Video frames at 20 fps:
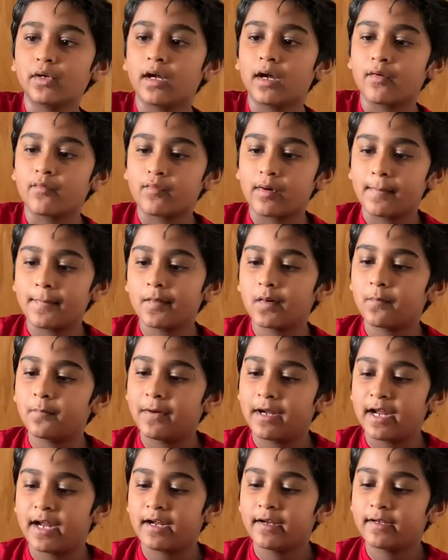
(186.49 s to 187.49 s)
a rubber
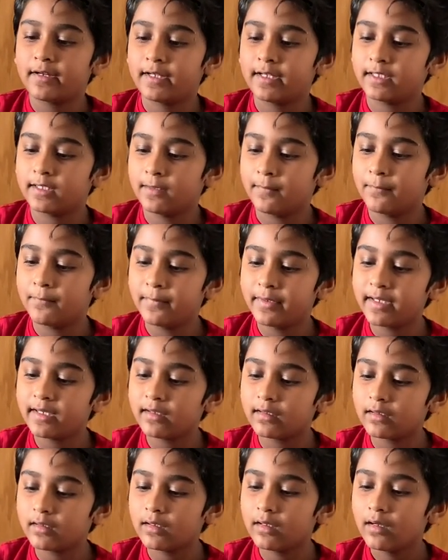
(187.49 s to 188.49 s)
band in the
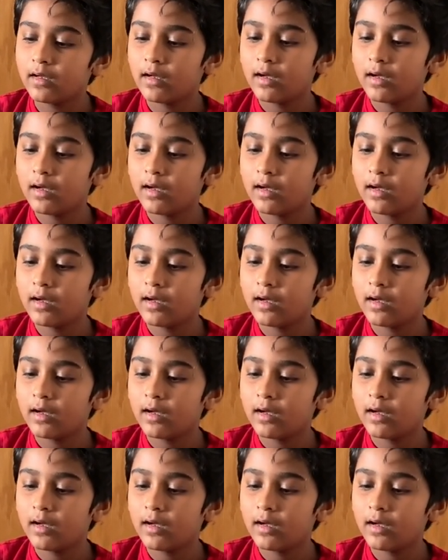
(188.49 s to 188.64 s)
middle